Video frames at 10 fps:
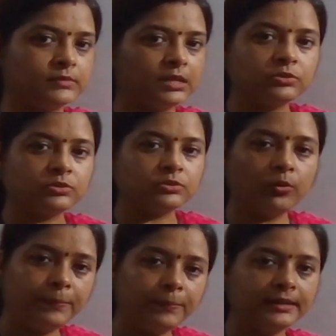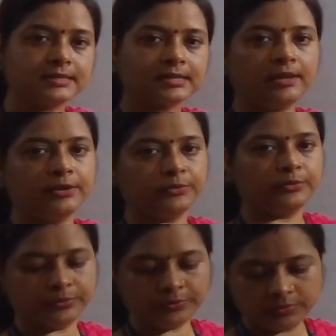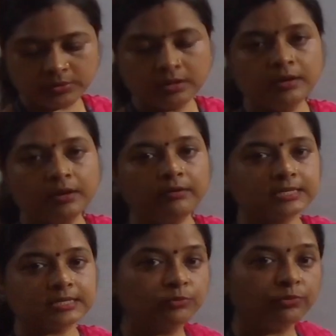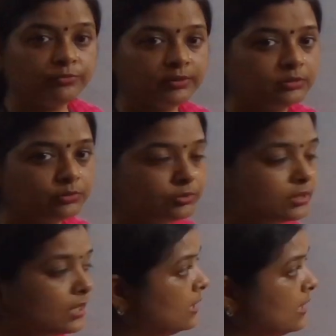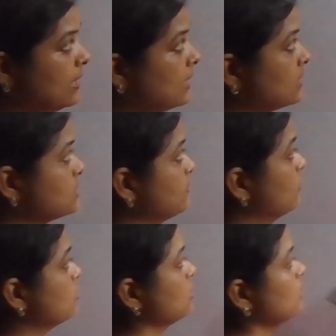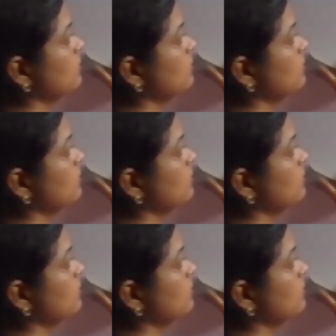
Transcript: So I hope it is clear to you. Now let's move to the next portion.